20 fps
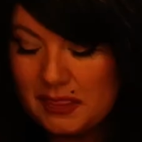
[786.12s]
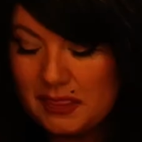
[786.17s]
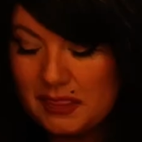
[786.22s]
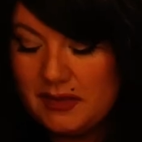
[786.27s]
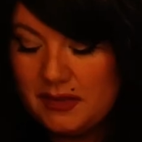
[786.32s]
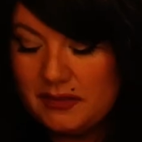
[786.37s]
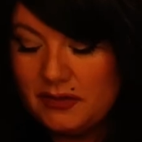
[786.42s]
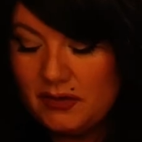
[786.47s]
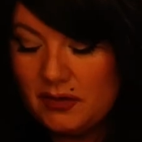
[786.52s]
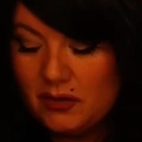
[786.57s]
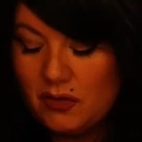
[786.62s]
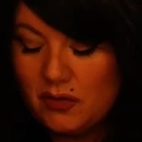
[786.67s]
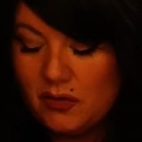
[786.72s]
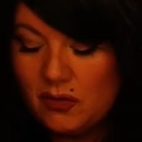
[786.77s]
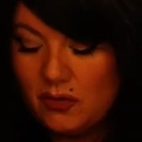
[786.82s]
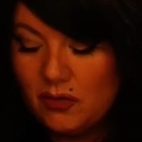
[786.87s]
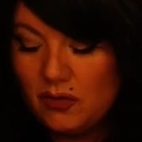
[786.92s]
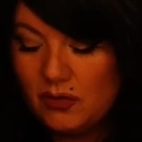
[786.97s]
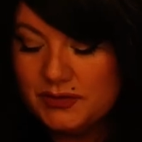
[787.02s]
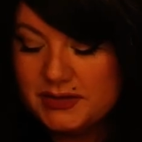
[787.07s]
That their
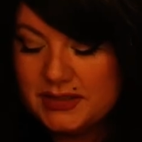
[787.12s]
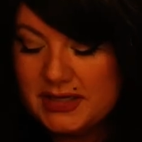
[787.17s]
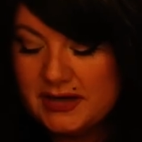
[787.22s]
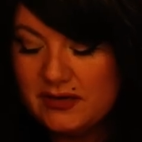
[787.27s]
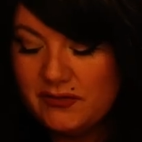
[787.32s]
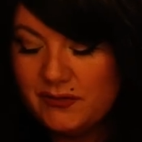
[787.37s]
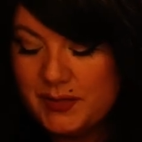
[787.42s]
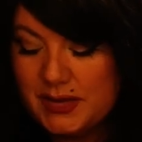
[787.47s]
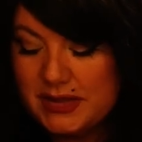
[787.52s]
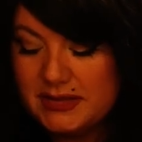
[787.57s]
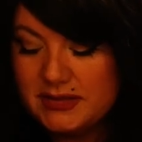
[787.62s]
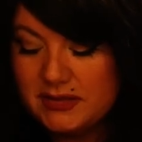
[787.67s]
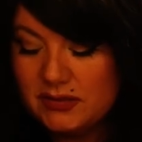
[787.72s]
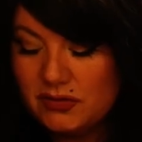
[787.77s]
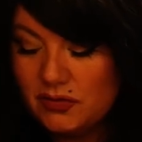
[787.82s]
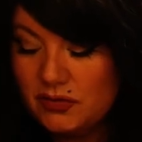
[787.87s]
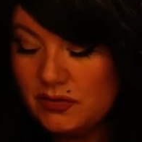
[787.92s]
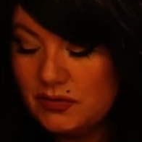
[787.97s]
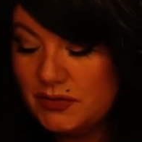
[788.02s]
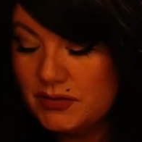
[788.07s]
whole Ten of
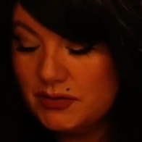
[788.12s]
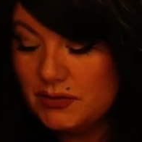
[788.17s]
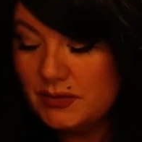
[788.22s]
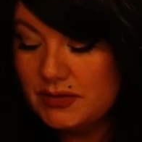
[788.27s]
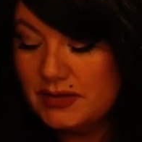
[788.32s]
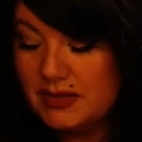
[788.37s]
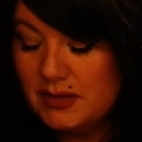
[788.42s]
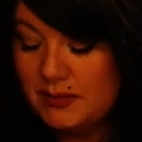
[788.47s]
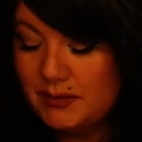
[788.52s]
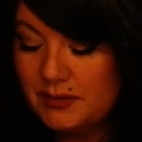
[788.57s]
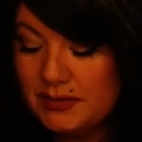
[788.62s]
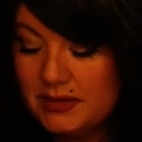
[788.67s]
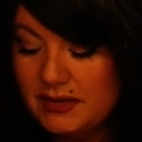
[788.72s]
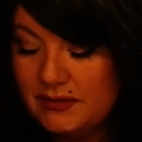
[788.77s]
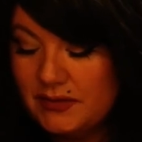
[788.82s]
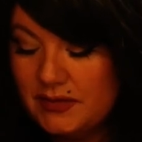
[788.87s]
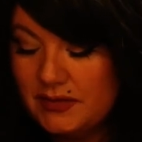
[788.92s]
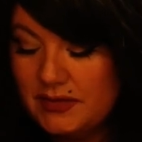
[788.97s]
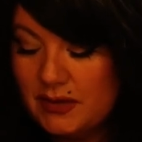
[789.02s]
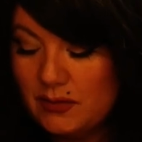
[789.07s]
Pentacles, what they believe
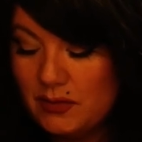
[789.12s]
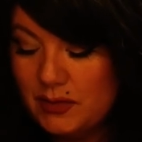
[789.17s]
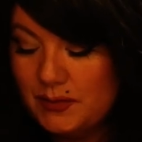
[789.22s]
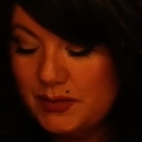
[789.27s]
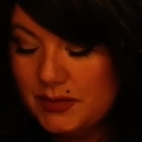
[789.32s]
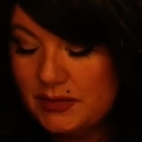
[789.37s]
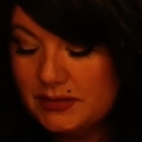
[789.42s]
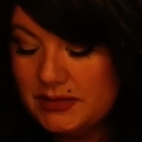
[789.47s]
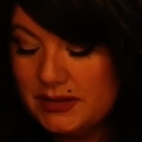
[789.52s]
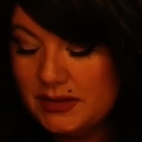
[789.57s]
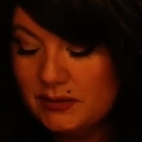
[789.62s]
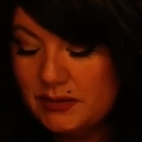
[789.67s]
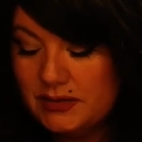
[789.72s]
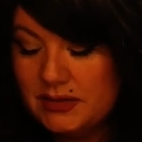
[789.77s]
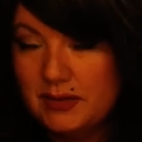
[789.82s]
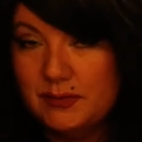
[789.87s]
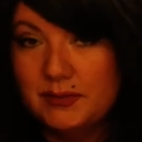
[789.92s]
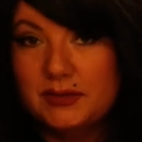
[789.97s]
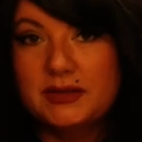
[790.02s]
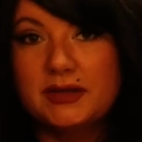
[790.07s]
that they were building, what
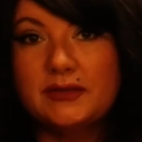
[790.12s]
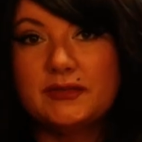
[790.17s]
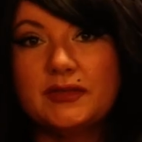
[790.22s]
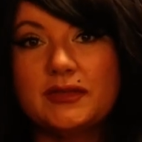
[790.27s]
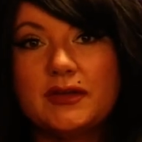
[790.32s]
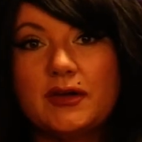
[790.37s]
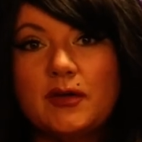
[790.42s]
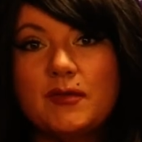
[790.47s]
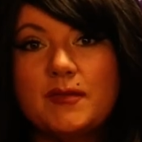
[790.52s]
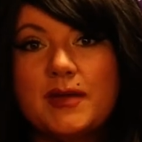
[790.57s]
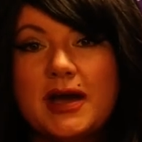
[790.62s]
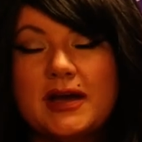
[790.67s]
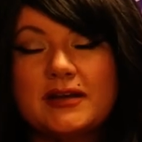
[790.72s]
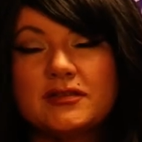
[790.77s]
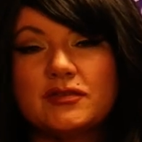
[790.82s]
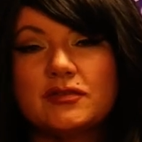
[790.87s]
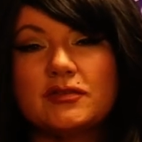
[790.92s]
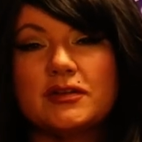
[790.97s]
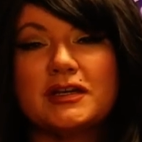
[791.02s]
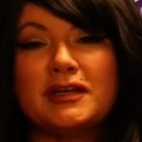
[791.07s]
they believe that they were
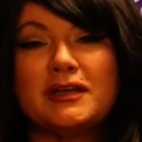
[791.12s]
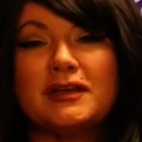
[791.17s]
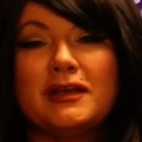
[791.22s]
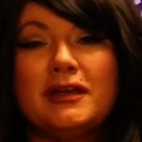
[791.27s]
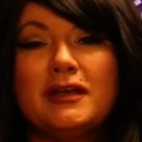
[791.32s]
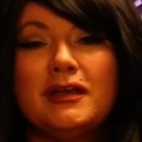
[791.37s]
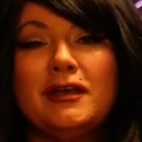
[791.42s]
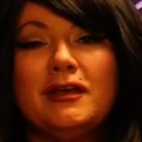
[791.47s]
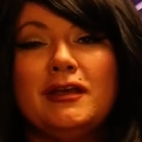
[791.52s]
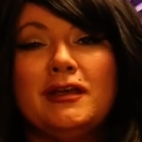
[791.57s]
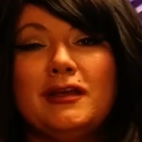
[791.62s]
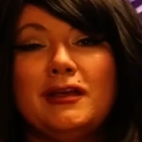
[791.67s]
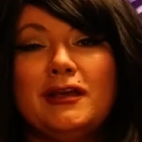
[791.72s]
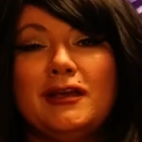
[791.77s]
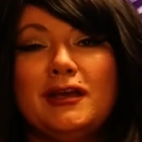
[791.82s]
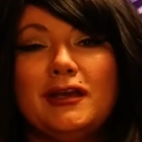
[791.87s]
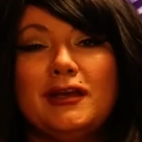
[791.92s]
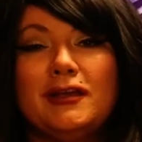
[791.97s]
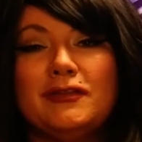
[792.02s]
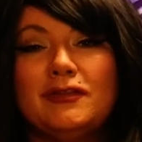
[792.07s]
mastering
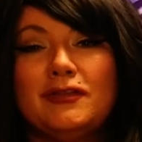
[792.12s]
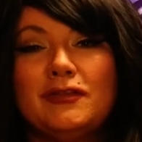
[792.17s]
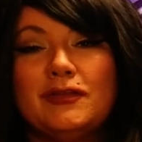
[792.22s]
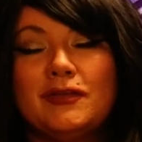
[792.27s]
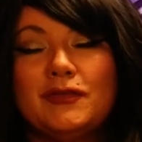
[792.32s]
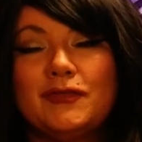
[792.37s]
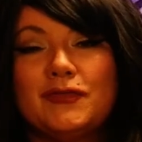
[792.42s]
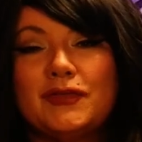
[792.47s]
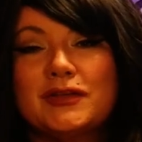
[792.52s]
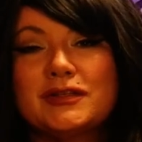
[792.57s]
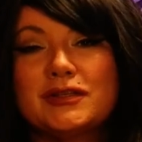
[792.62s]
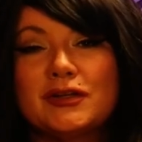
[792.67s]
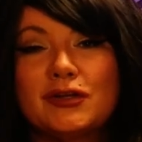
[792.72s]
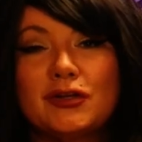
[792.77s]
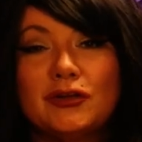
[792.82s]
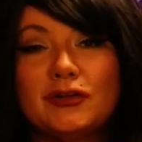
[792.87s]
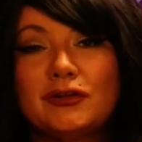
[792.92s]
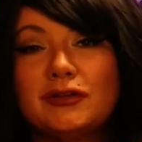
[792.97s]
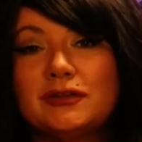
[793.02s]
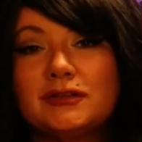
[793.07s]
in the
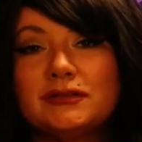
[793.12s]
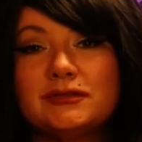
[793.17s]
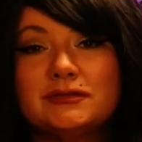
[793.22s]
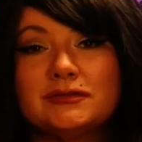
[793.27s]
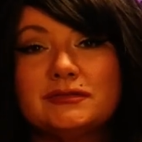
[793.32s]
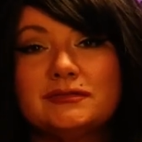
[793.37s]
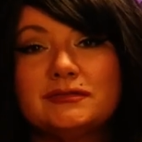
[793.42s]
physical,